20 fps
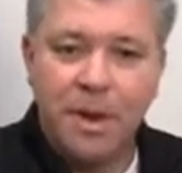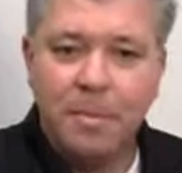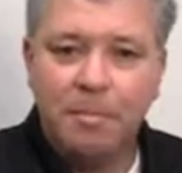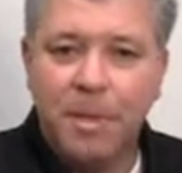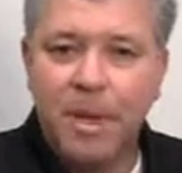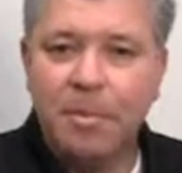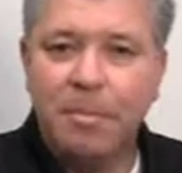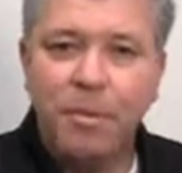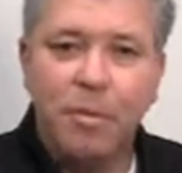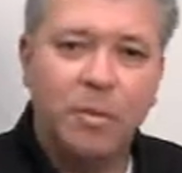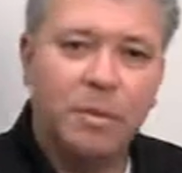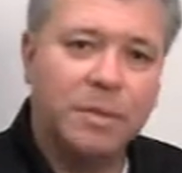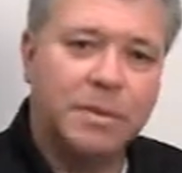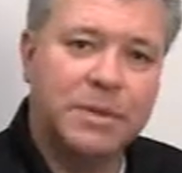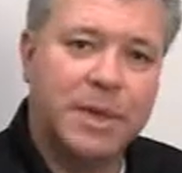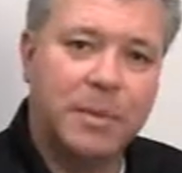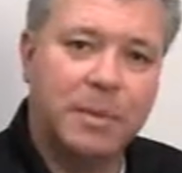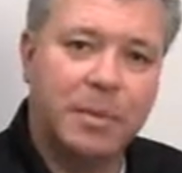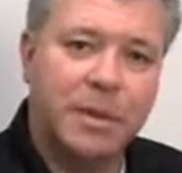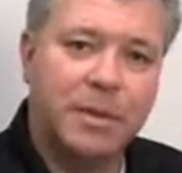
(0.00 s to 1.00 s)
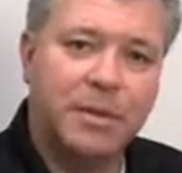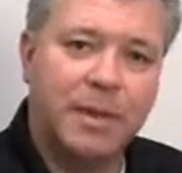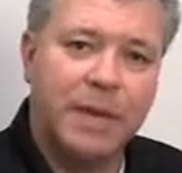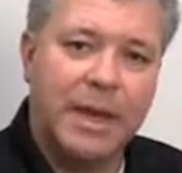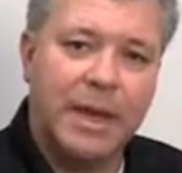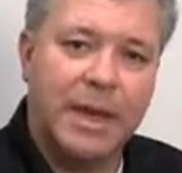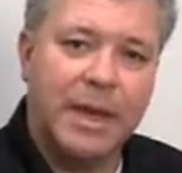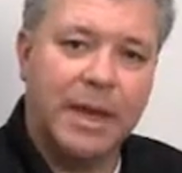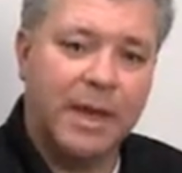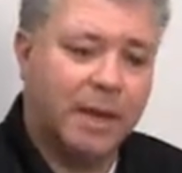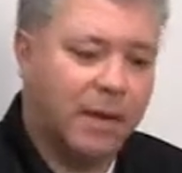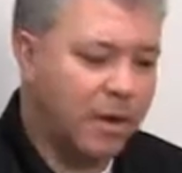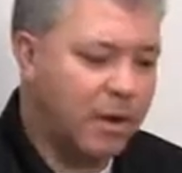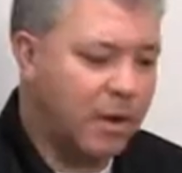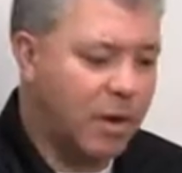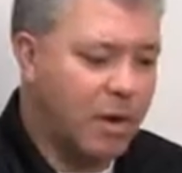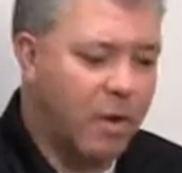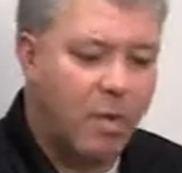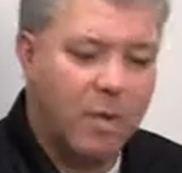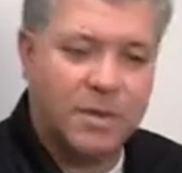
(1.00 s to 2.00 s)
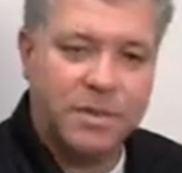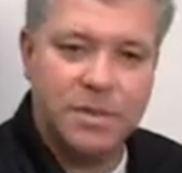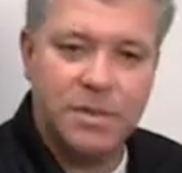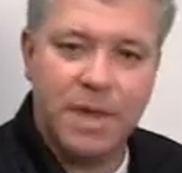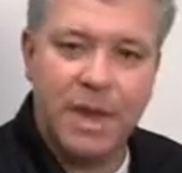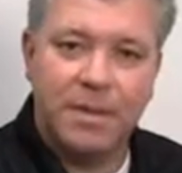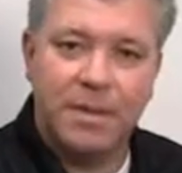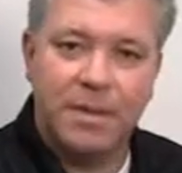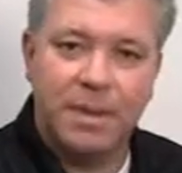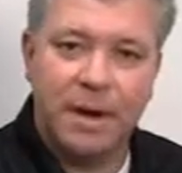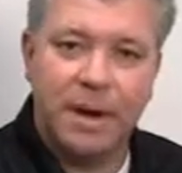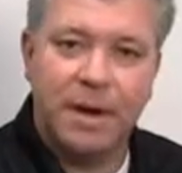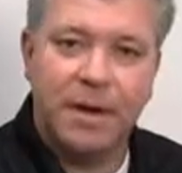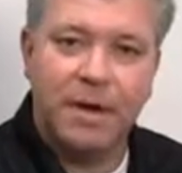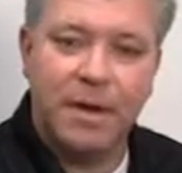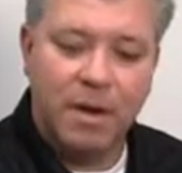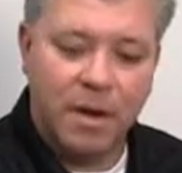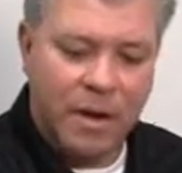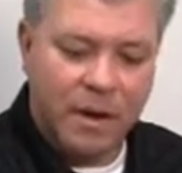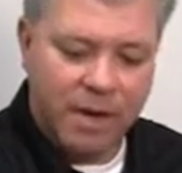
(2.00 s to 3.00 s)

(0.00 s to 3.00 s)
people will typically go and set their